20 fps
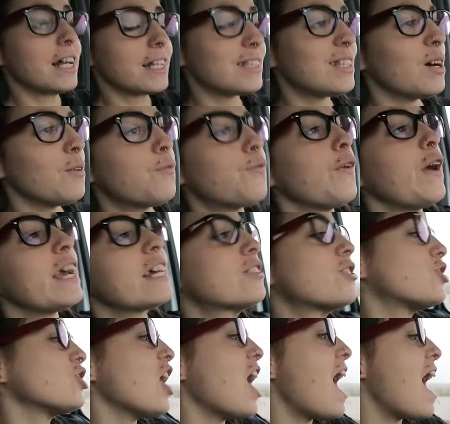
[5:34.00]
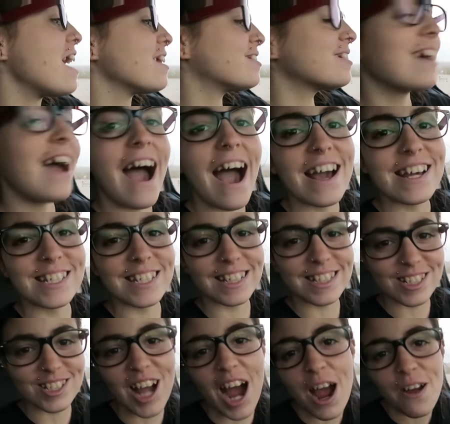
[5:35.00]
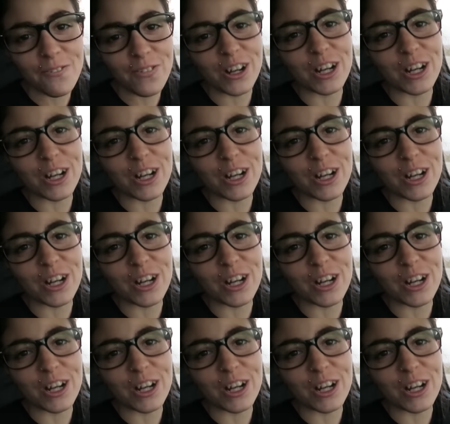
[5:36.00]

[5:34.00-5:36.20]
the feet shot, guys. It's time